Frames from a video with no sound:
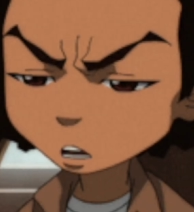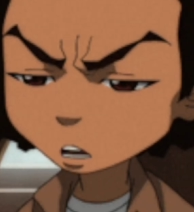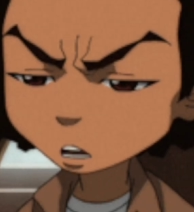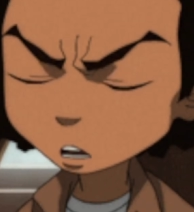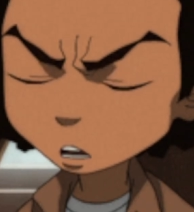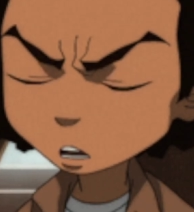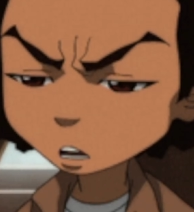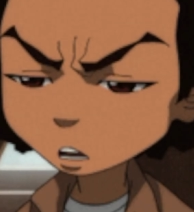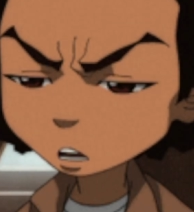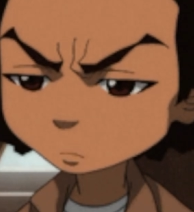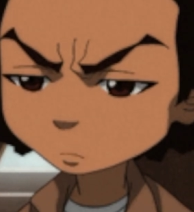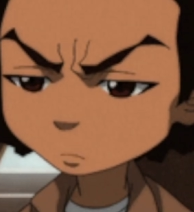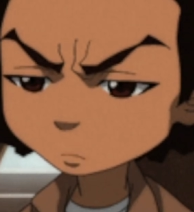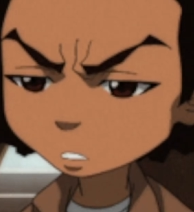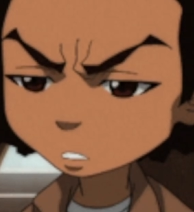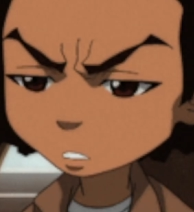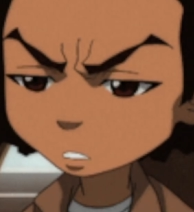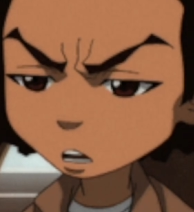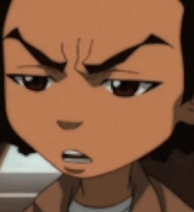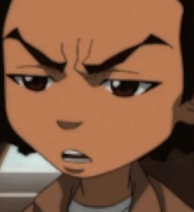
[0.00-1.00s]
Yo, where he at?
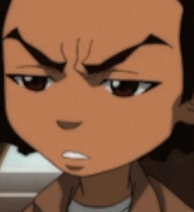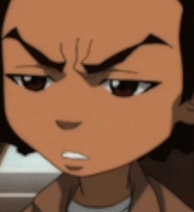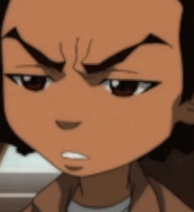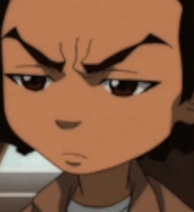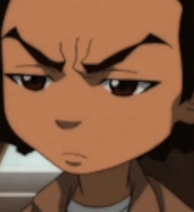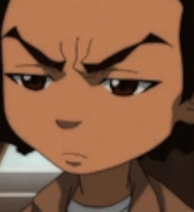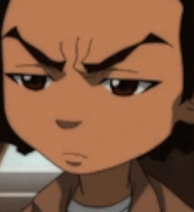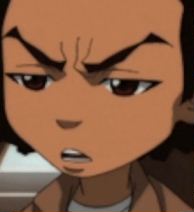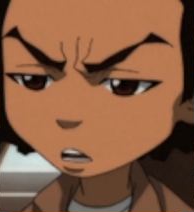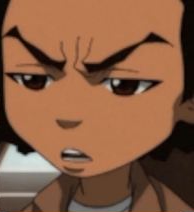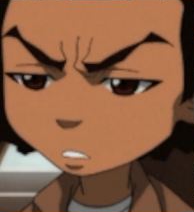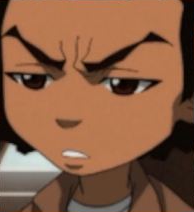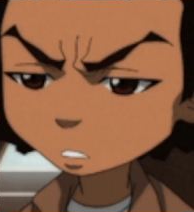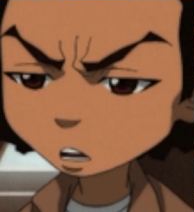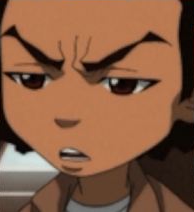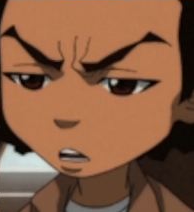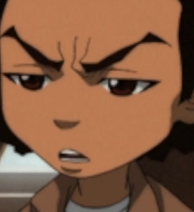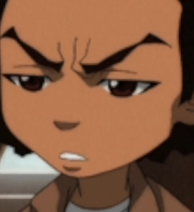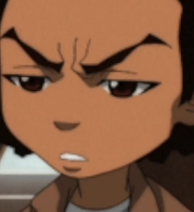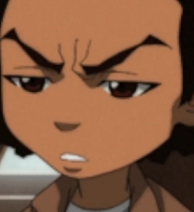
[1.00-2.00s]
Where he at? Yo, yo,
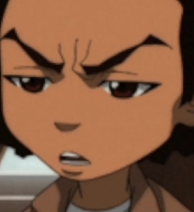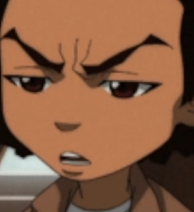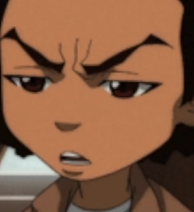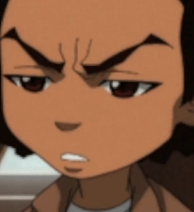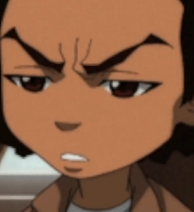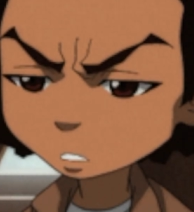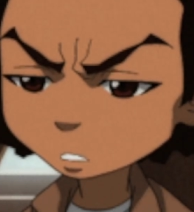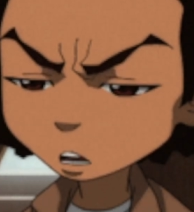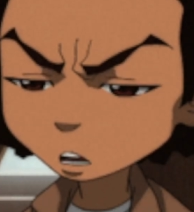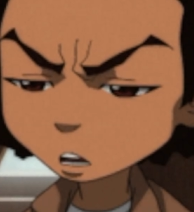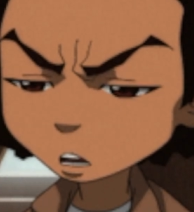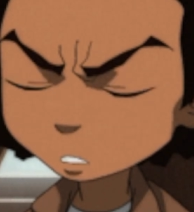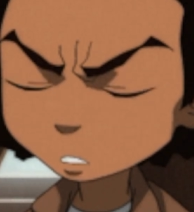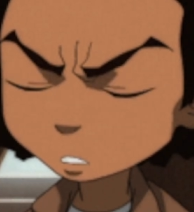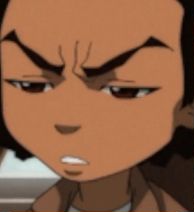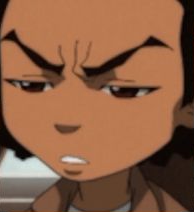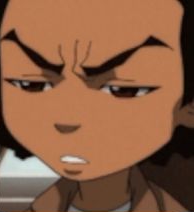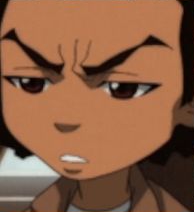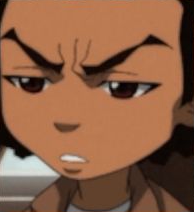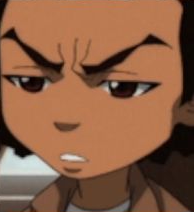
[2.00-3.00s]
where, where he at? Where he
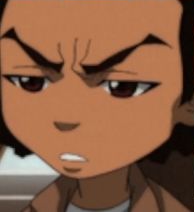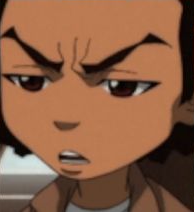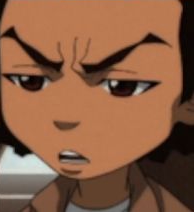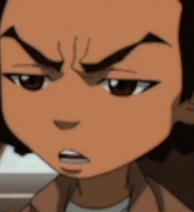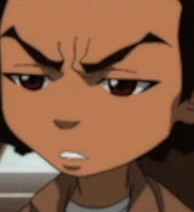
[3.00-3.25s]
at, bro?